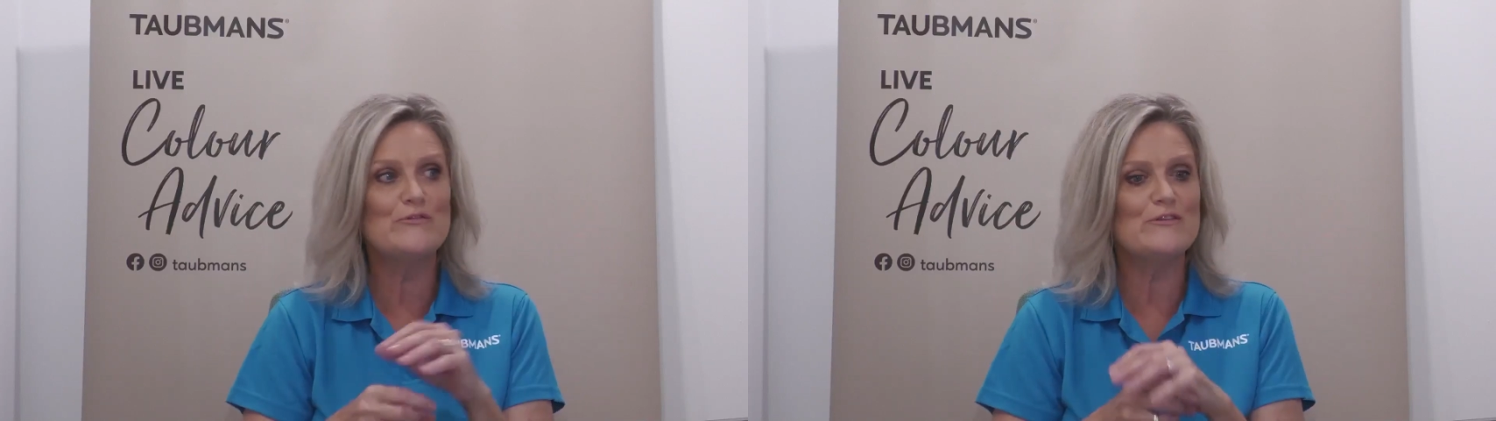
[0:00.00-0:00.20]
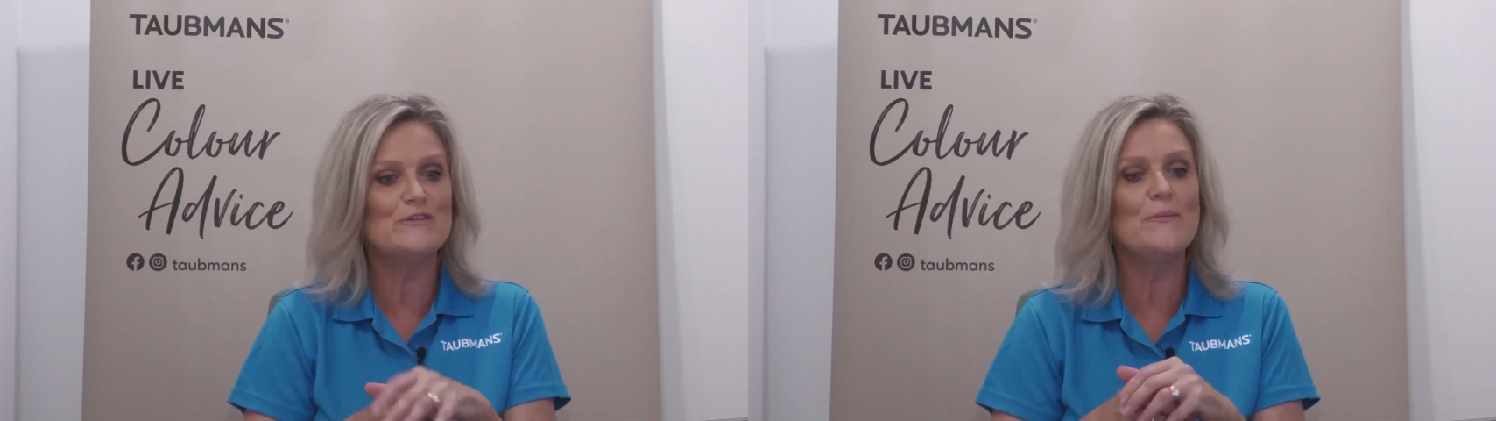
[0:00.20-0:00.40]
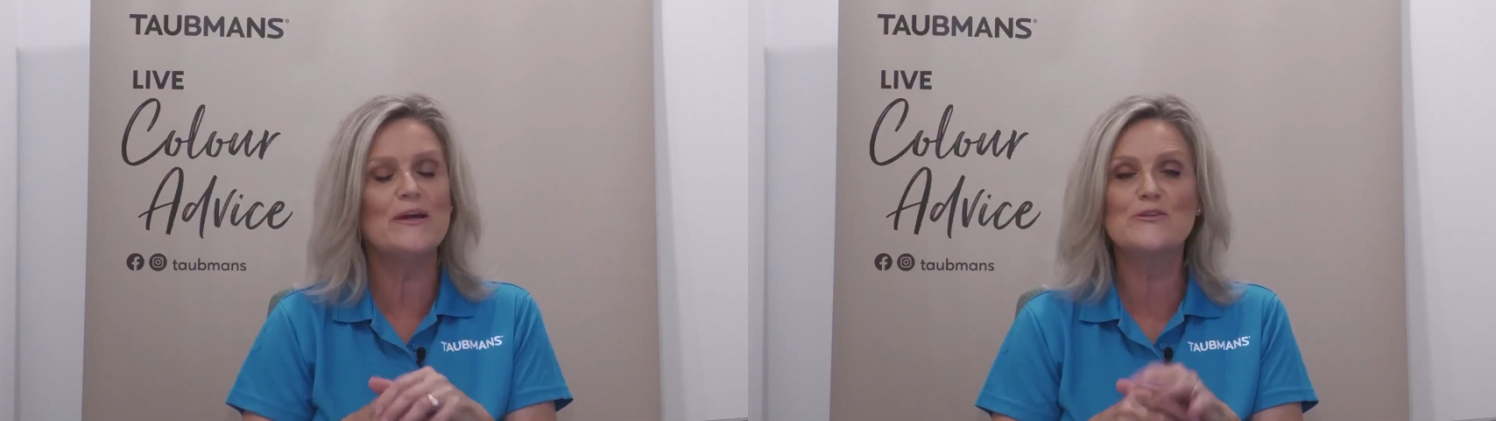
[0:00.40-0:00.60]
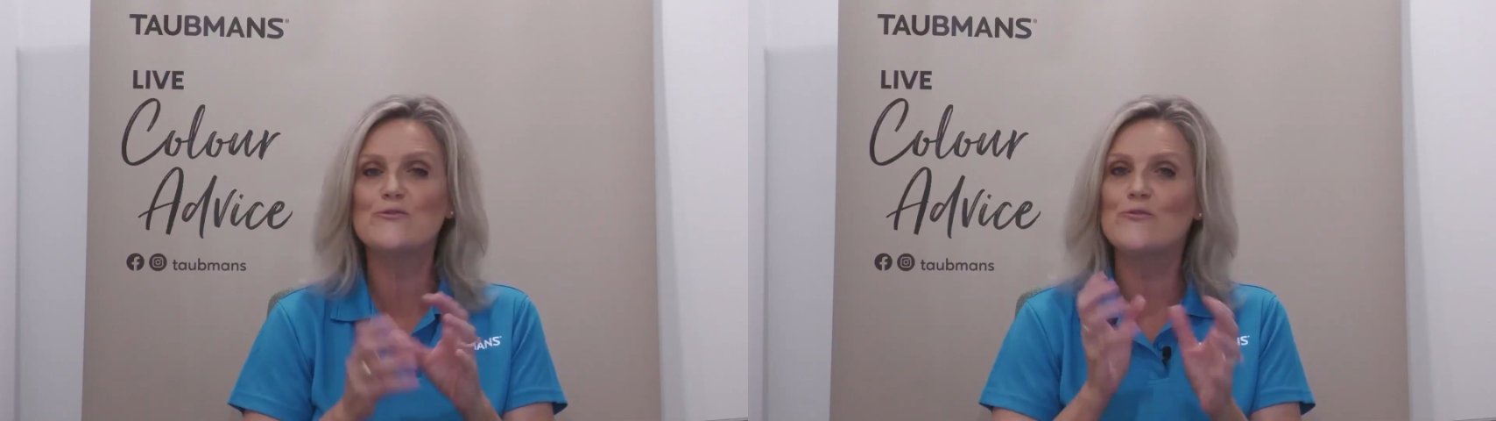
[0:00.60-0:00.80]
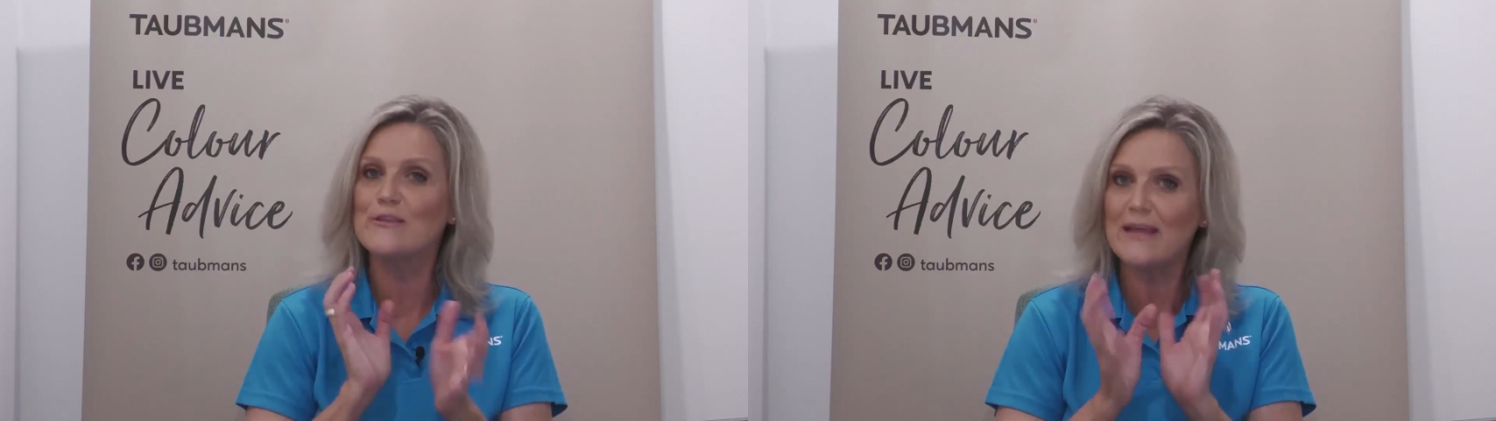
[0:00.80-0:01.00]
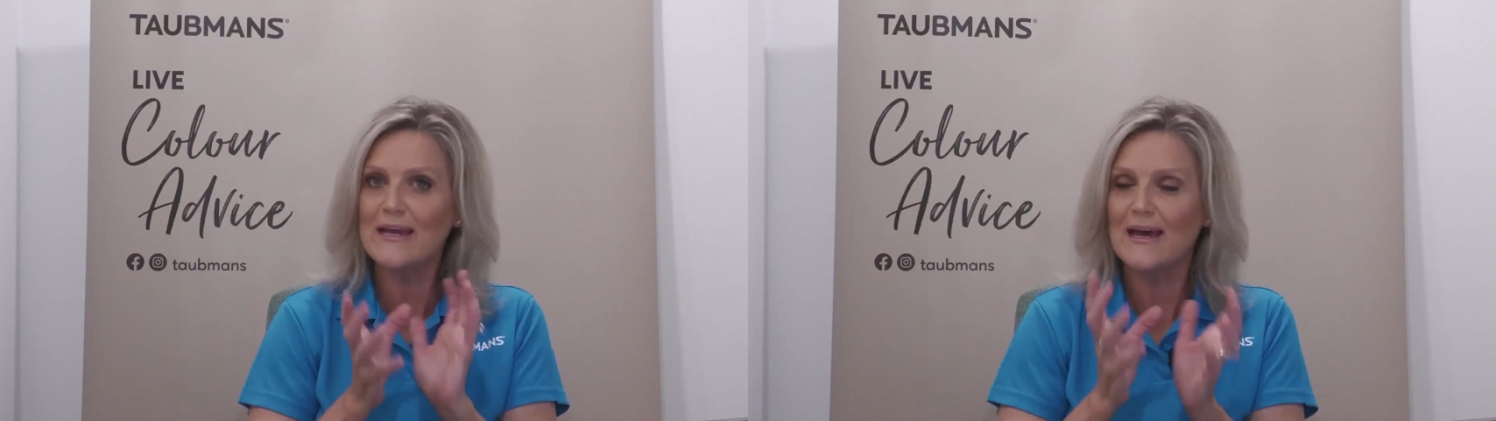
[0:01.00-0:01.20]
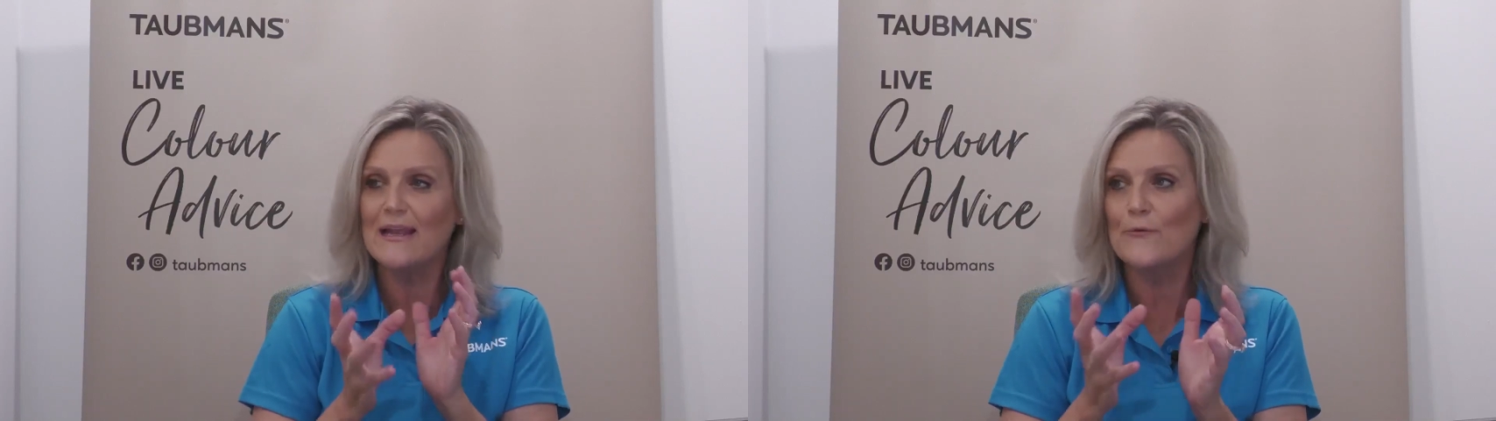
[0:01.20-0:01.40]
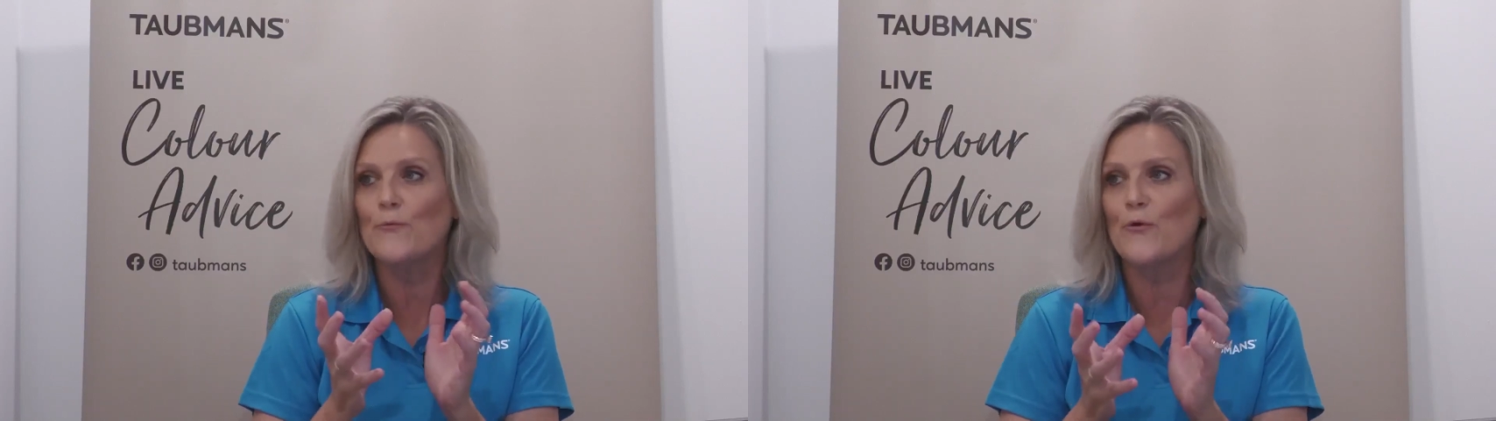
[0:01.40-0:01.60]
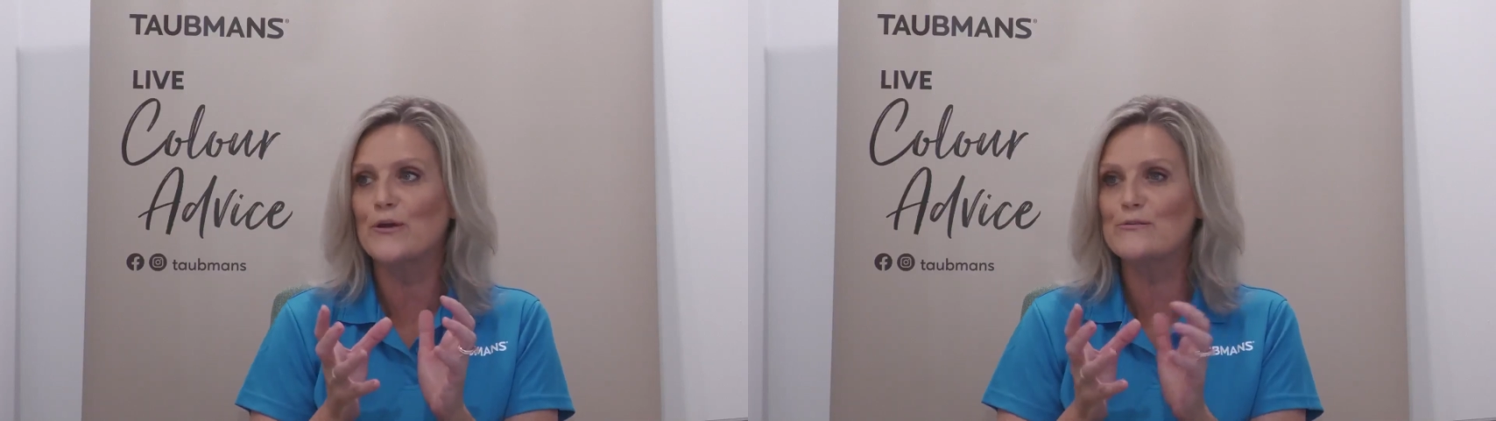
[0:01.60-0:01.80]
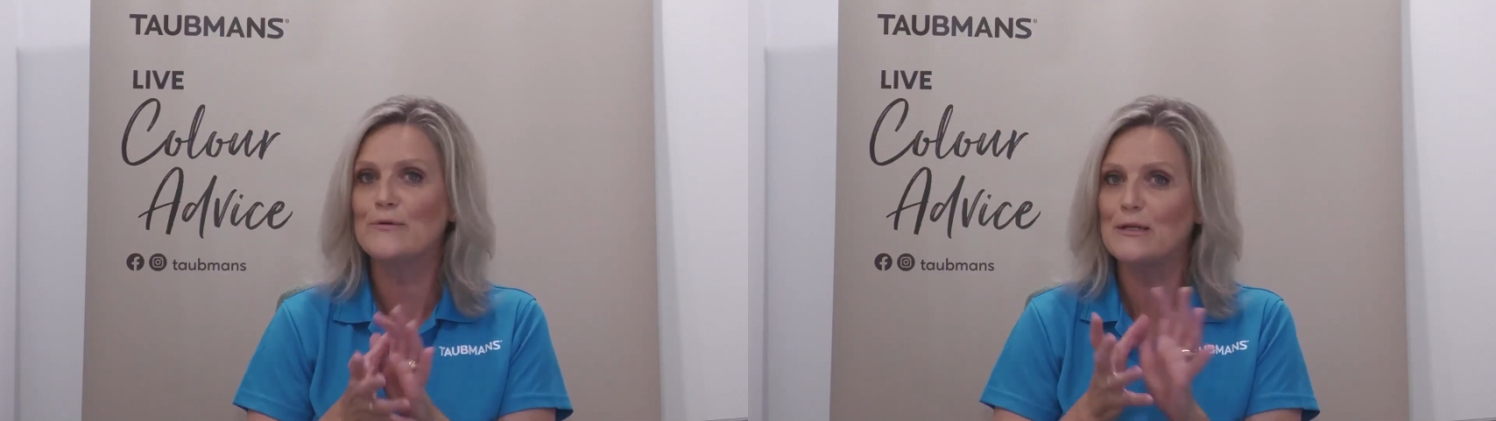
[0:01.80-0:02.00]
just to make sure that that color
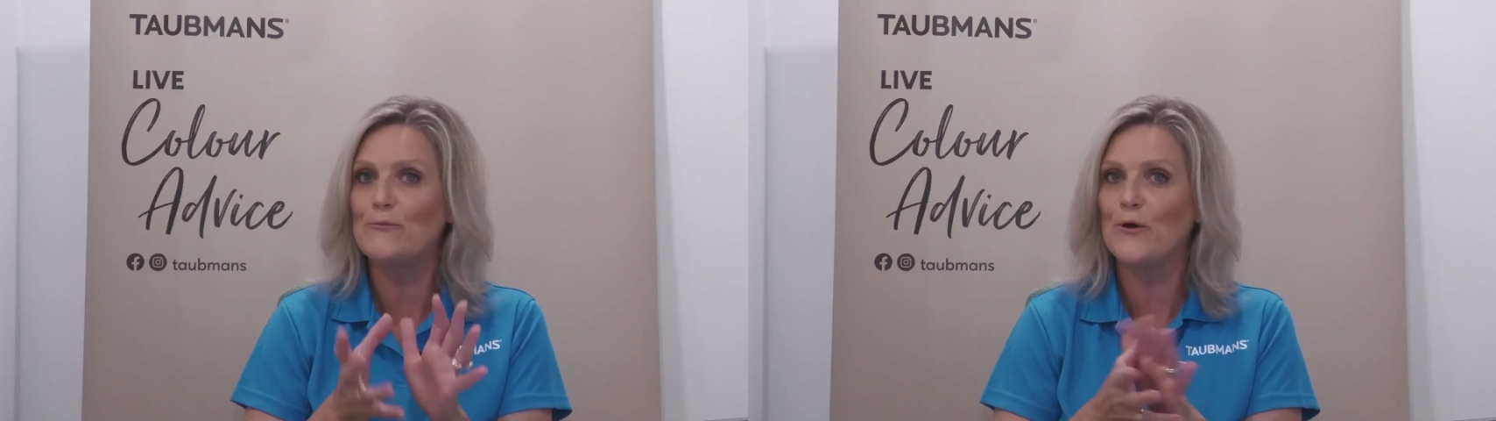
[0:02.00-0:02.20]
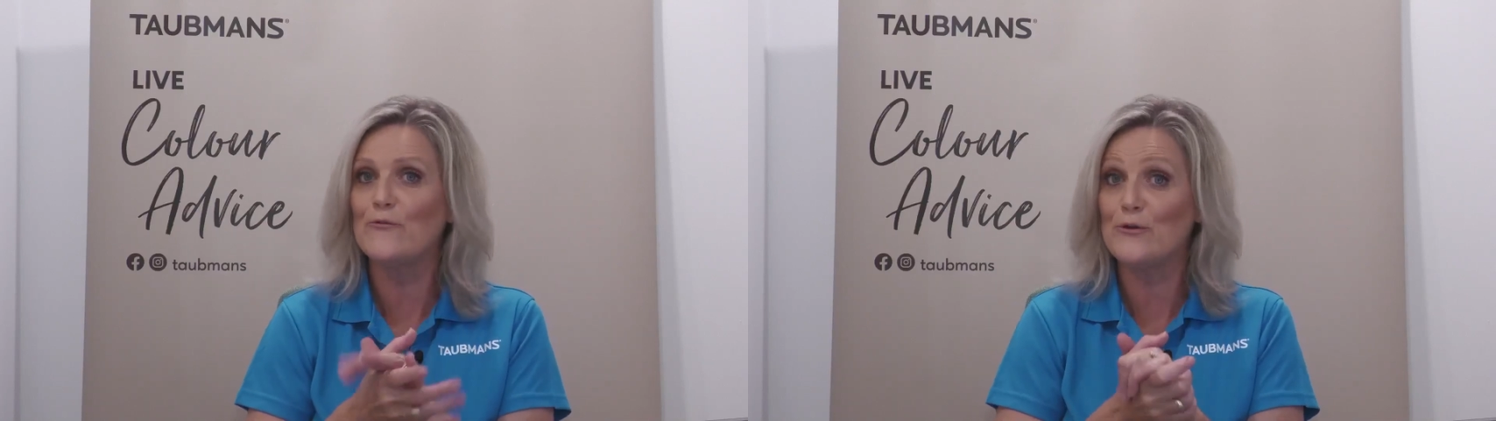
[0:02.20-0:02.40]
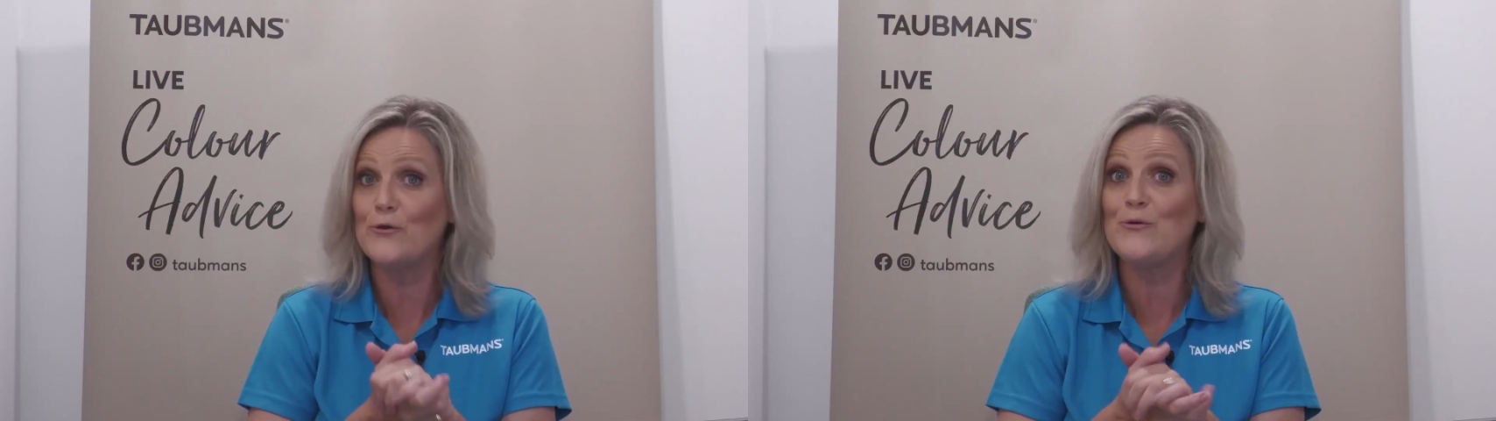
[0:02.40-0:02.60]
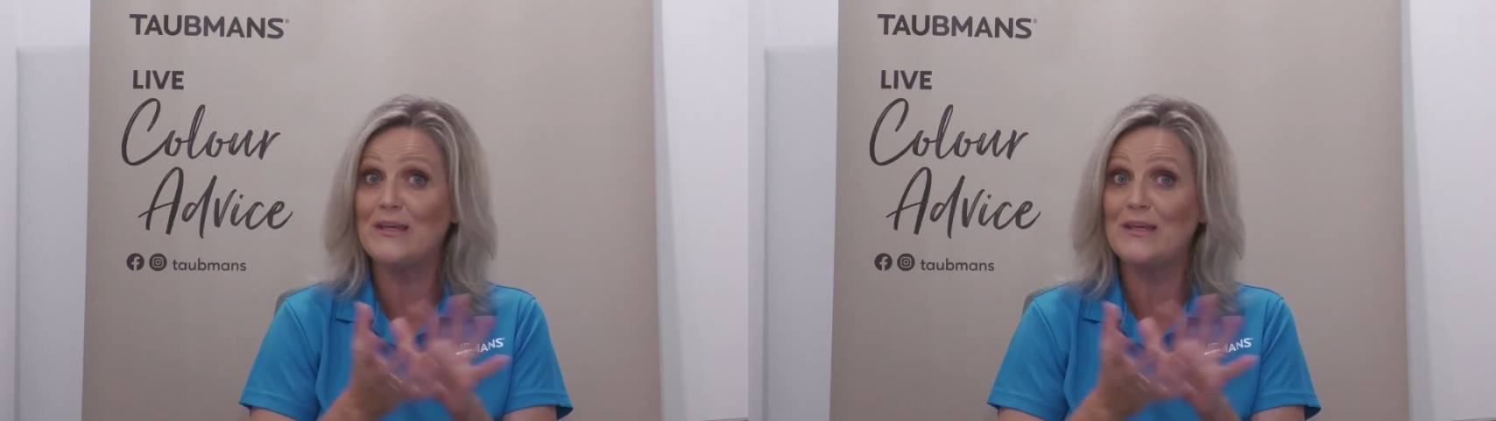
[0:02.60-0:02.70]
works really well for you